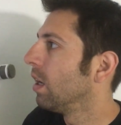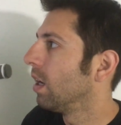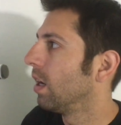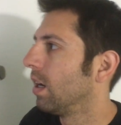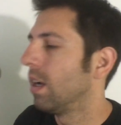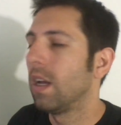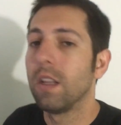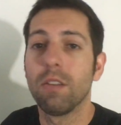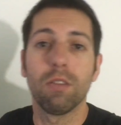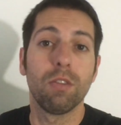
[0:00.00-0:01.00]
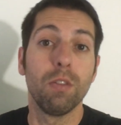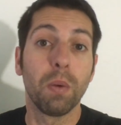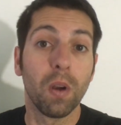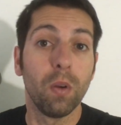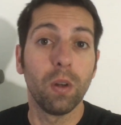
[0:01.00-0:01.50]
and it's
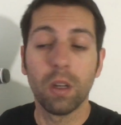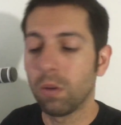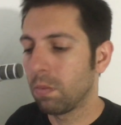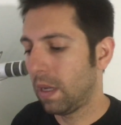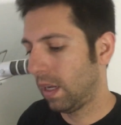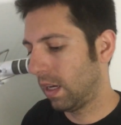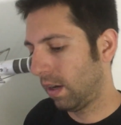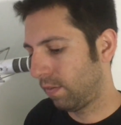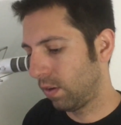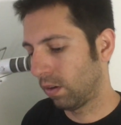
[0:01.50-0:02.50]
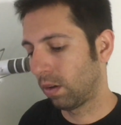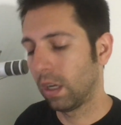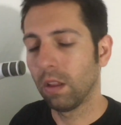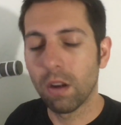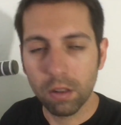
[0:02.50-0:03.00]
super annoying with me. And if you are
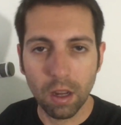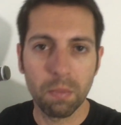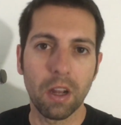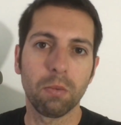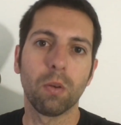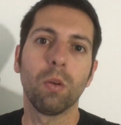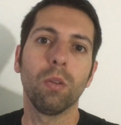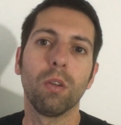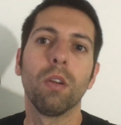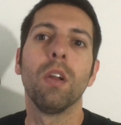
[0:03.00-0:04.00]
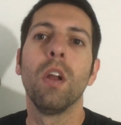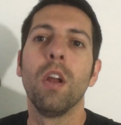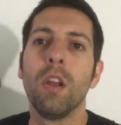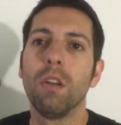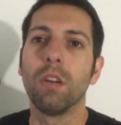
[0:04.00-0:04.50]
a longtime passport holder,
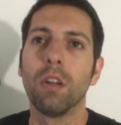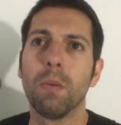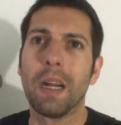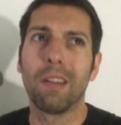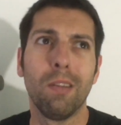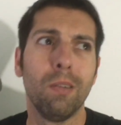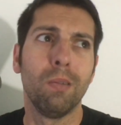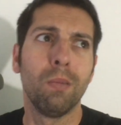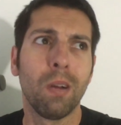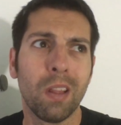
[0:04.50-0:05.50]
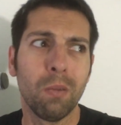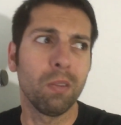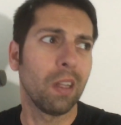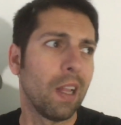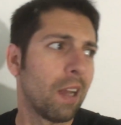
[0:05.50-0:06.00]
you can go back to, I think it was
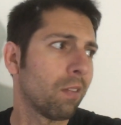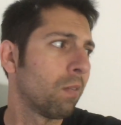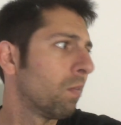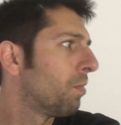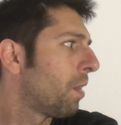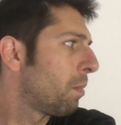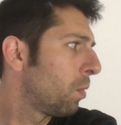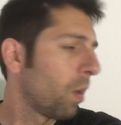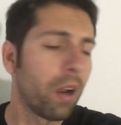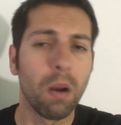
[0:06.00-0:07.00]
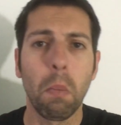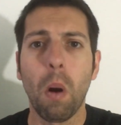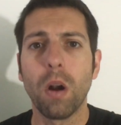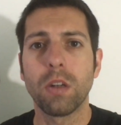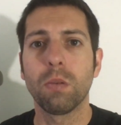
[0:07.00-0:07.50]
like last February or
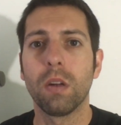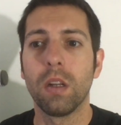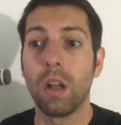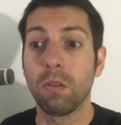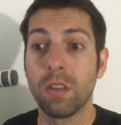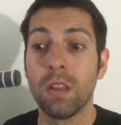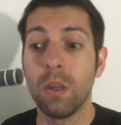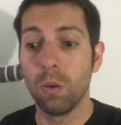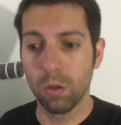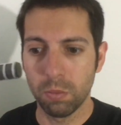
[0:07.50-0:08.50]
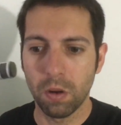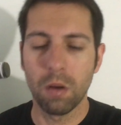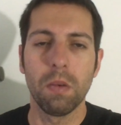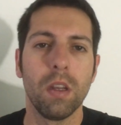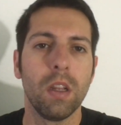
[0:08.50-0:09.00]
March when I was in the old
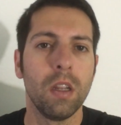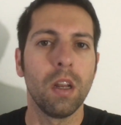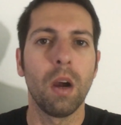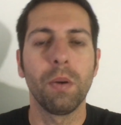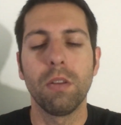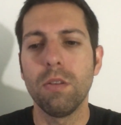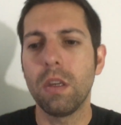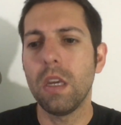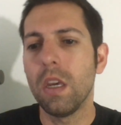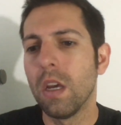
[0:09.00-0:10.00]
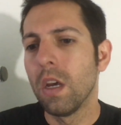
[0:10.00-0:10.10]
apartment in Ahwatukee,